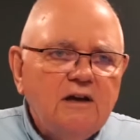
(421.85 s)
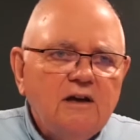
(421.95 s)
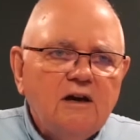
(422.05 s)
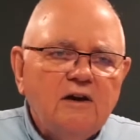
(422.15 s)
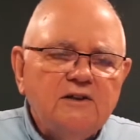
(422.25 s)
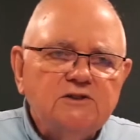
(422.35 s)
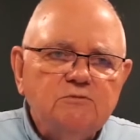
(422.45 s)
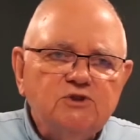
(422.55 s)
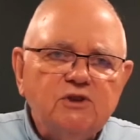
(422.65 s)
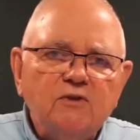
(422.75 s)
There's
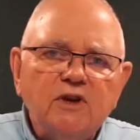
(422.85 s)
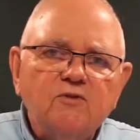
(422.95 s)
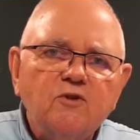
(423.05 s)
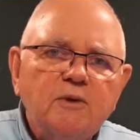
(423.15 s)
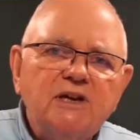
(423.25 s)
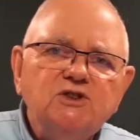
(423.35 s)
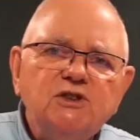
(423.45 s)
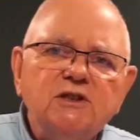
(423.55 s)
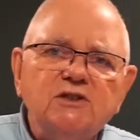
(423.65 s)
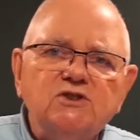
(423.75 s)
some general
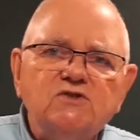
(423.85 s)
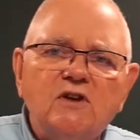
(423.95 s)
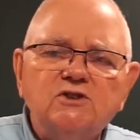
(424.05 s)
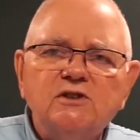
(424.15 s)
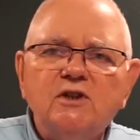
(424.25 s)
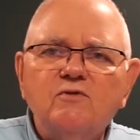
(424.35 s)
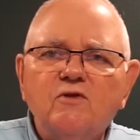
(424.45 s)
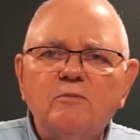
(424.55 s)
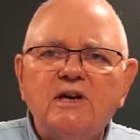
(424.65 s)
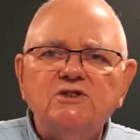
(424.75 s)
information, construction
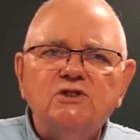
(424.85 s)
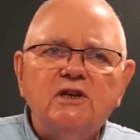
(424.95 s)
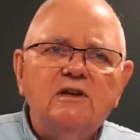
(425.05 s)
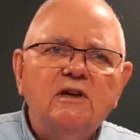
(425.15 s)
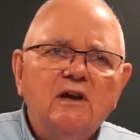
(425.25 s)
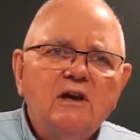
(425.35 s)
information,